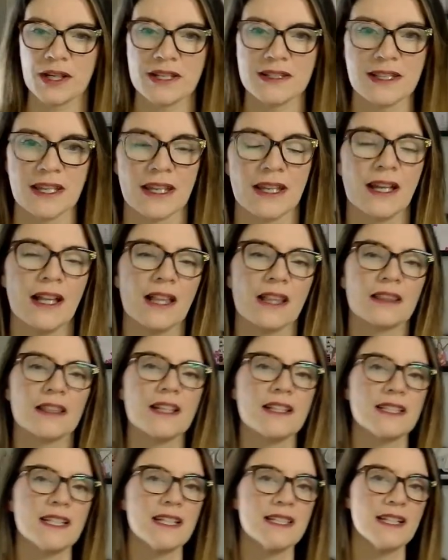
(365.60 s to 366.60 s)
easy.
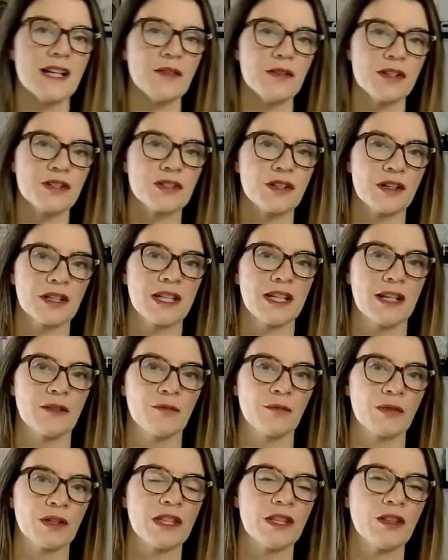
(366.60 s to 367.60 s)
Let's get down and dirty
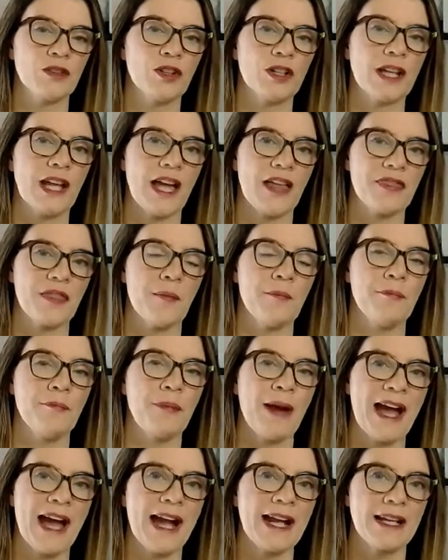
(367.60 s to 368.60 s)
and really look at the
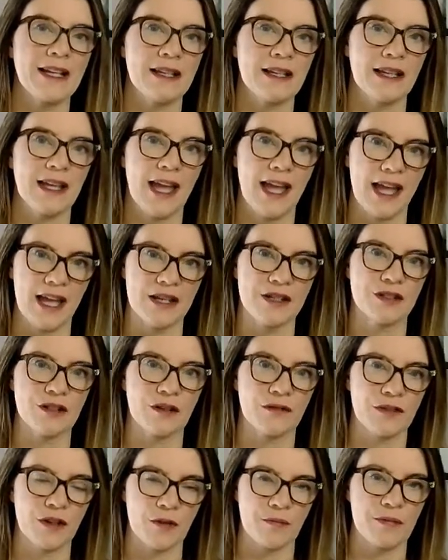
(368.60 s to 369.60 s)
back end
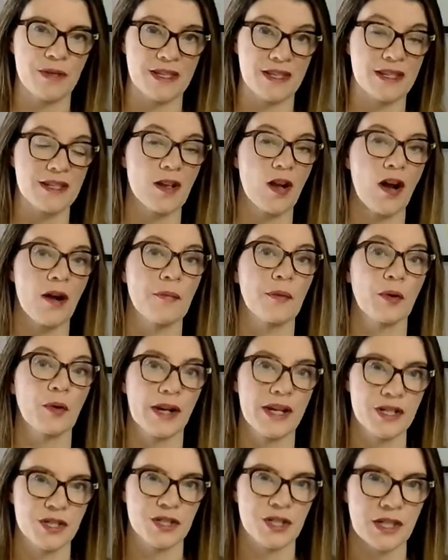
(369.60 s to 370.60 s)
of your business
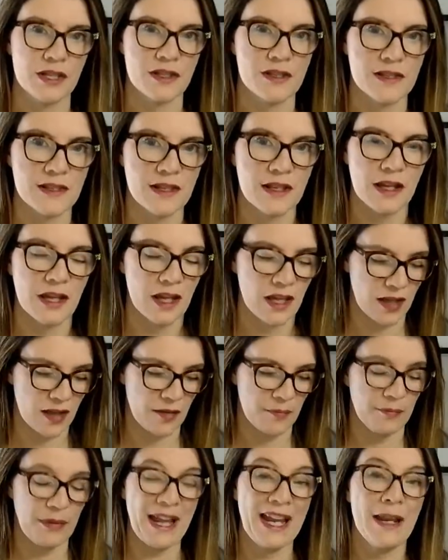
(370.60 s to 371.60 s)
operations.
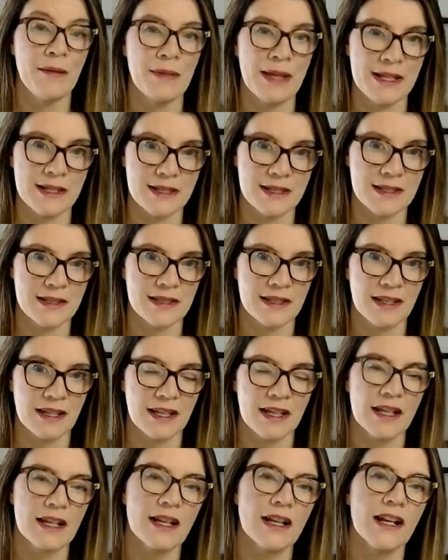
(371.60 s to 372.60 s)
Payments.
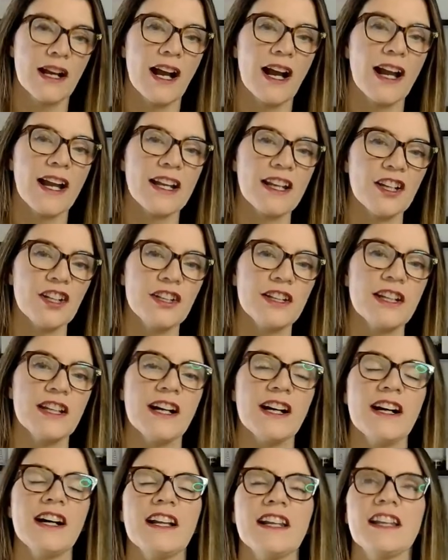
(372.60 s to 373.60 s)
I could
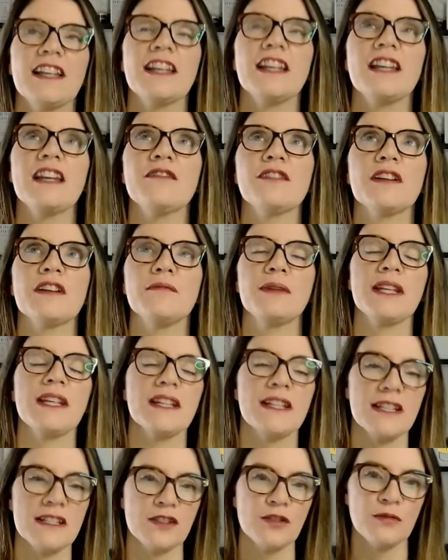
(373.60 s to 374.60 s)
not even
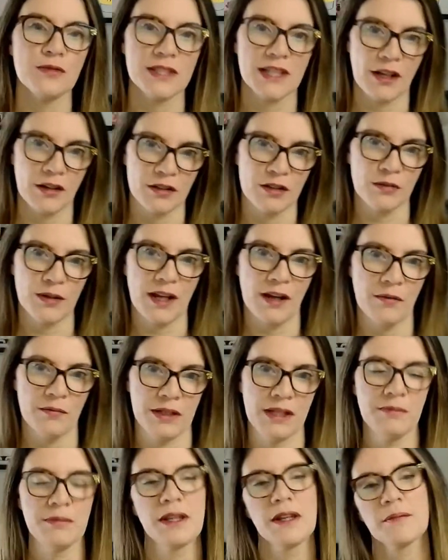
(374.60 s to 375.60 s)
begin to tell you how
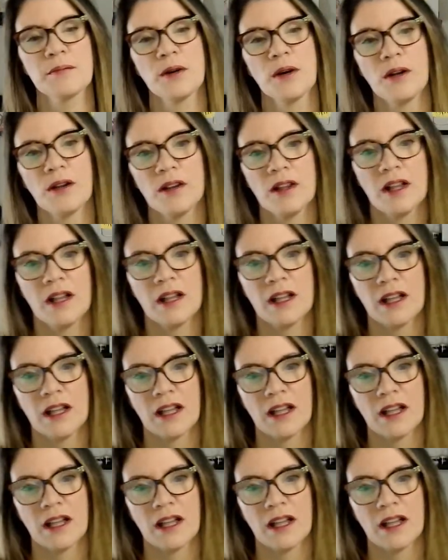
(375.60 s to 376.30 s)
many people